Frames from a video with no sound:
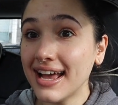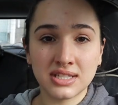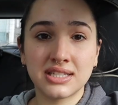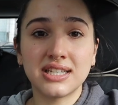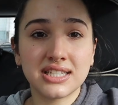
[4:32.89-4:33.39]

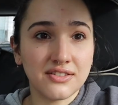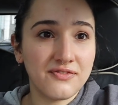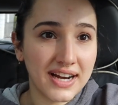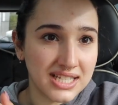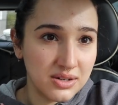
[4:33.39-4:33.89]
It's
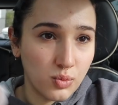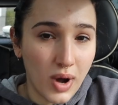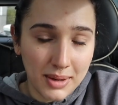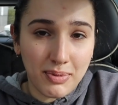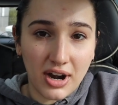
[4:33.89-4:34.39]
disinfectant
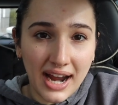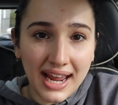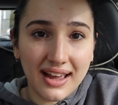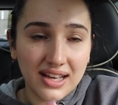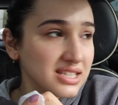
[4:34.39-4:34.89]
wipe our
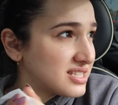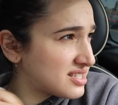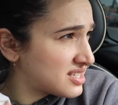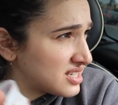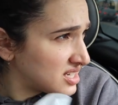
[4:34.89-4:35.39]

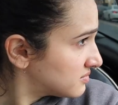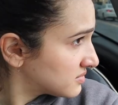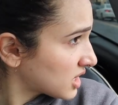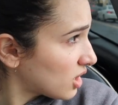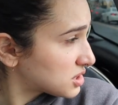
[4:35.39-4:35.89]
hands.
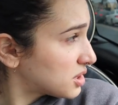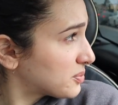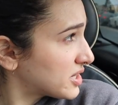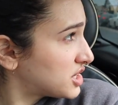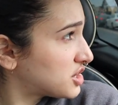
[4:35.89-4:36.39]
Also, I'm
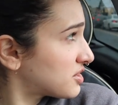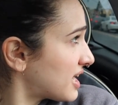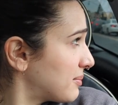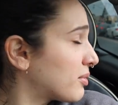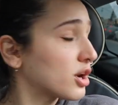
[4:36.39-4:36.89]
pretty sure
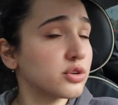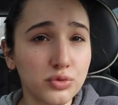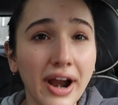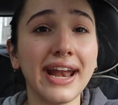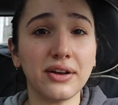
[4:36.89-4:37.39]
that I'm parked
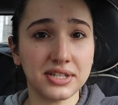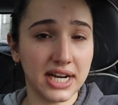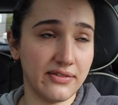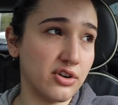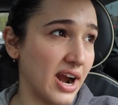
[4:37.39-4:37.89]
right
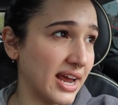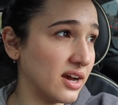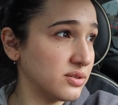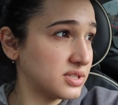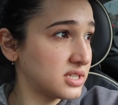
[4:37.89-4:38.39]
outside of a crack
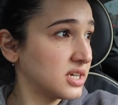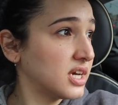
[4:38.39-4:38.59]
house.